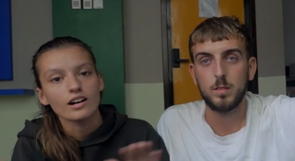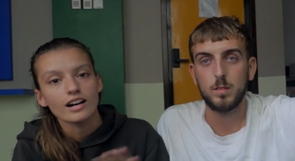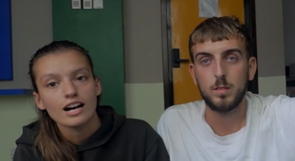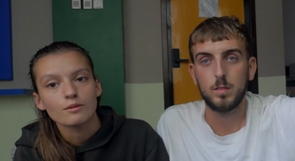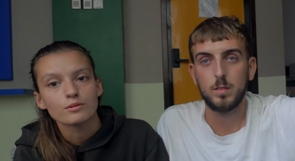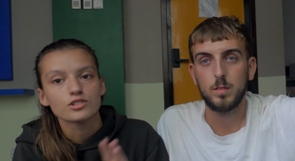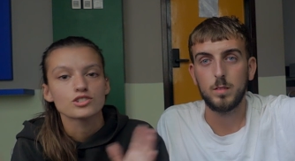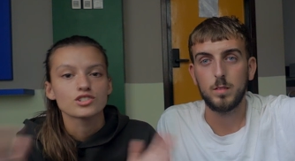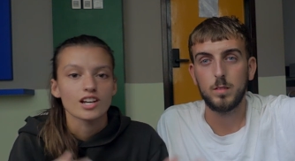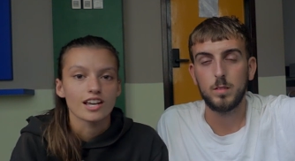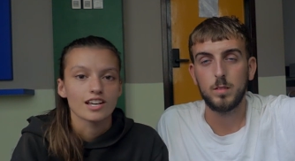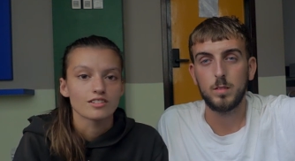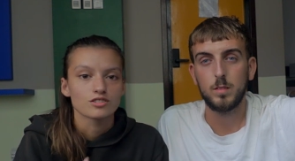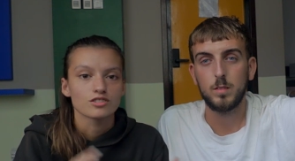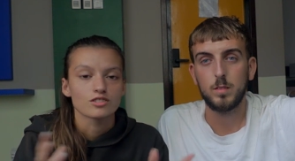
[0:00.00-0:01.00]
Speaker 1: what, how it's
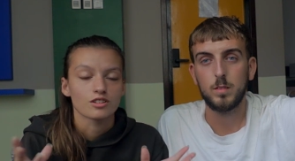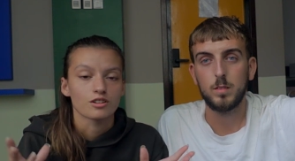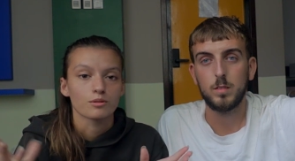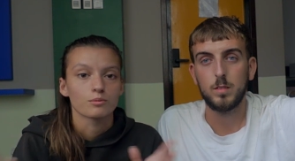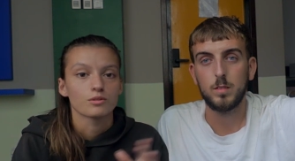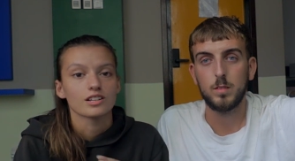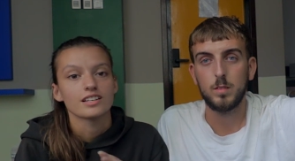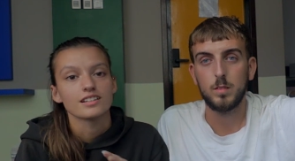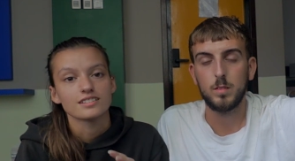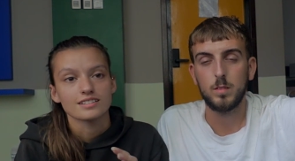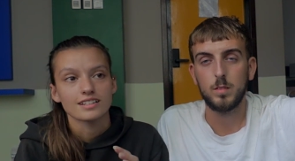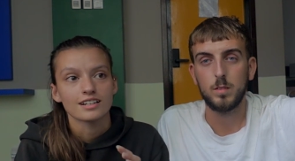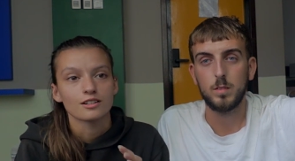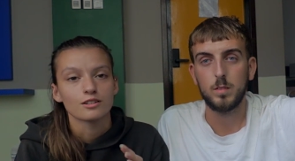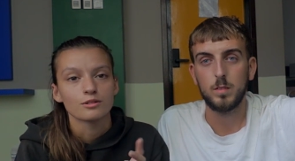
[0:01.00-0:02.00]
changed to what it
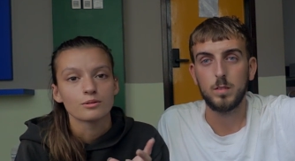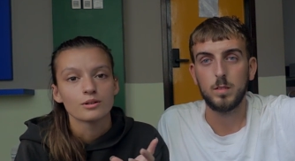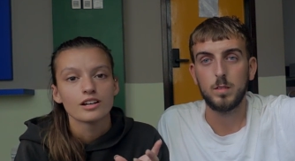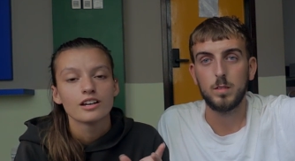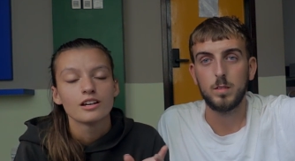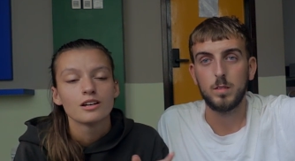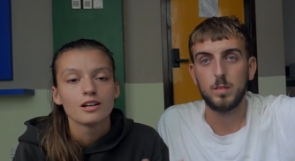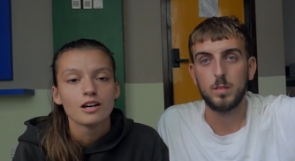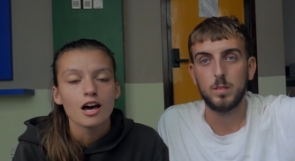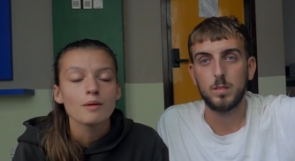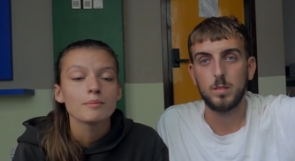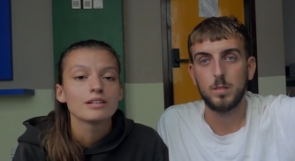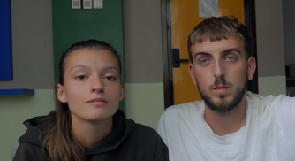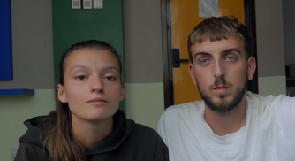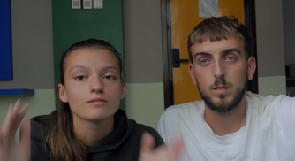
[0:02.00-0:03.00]
is now.
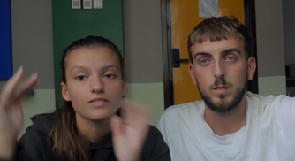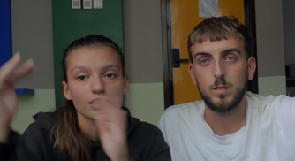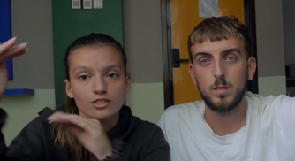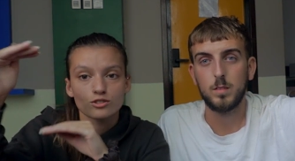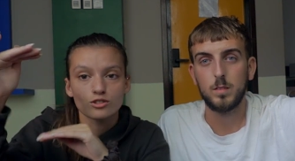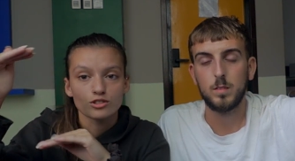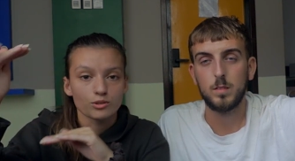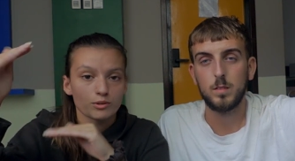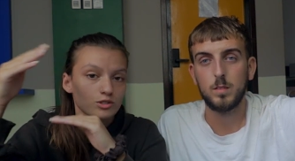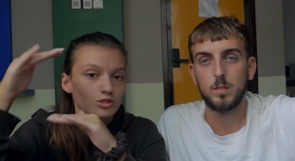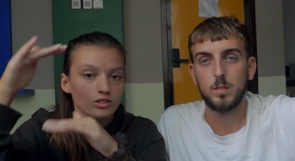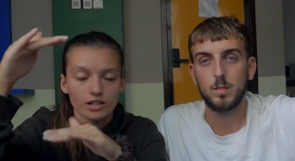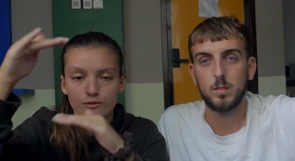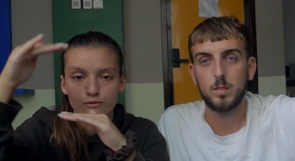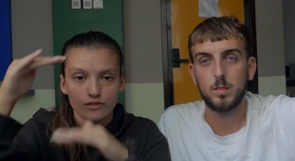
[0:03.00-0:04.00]
I mean, it's got, so it's
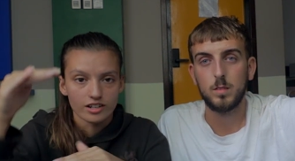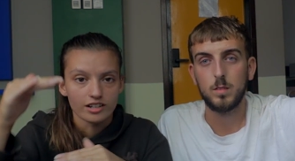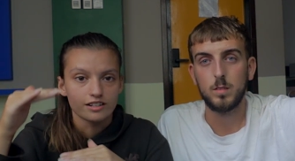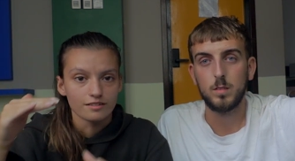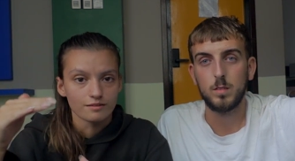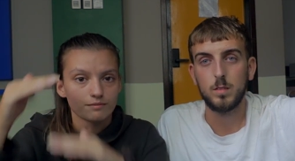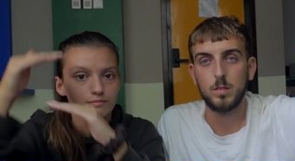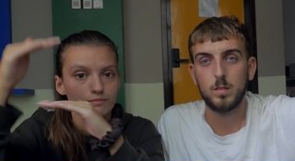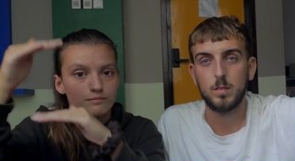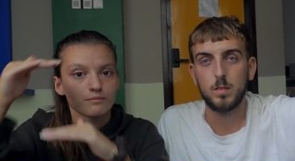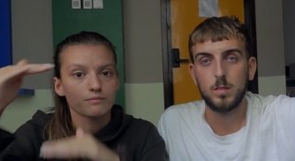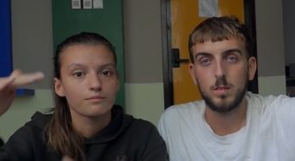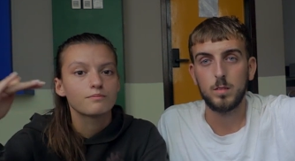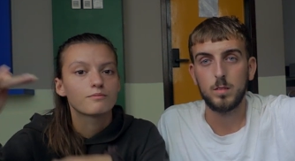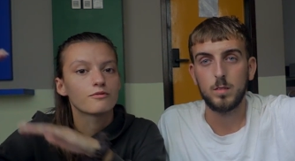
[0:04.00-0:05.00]
got like written
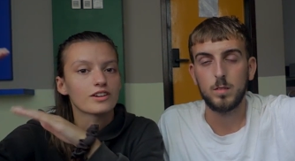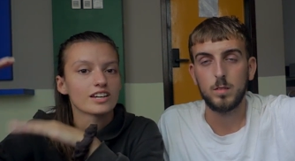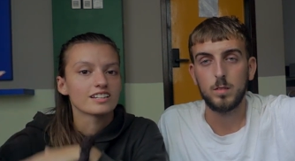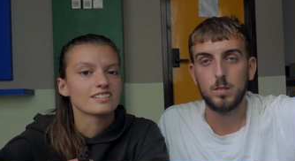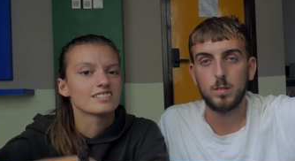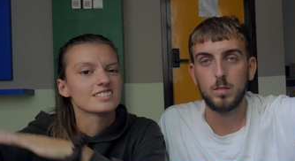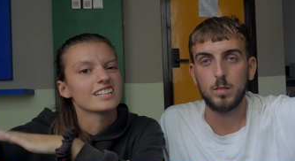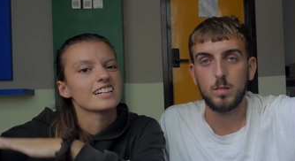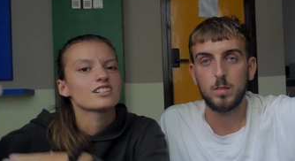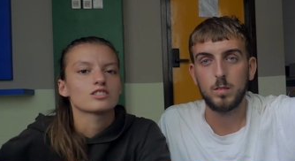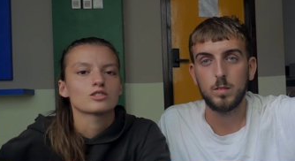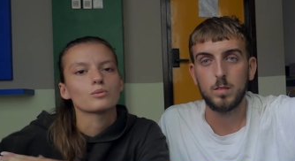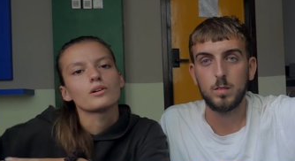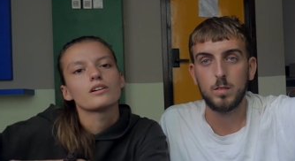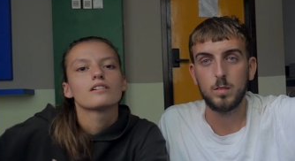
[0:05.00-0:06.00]
things
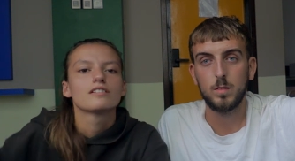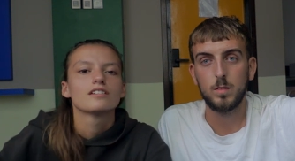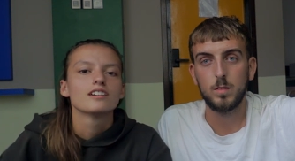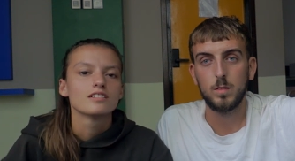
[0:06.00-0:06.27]
next to it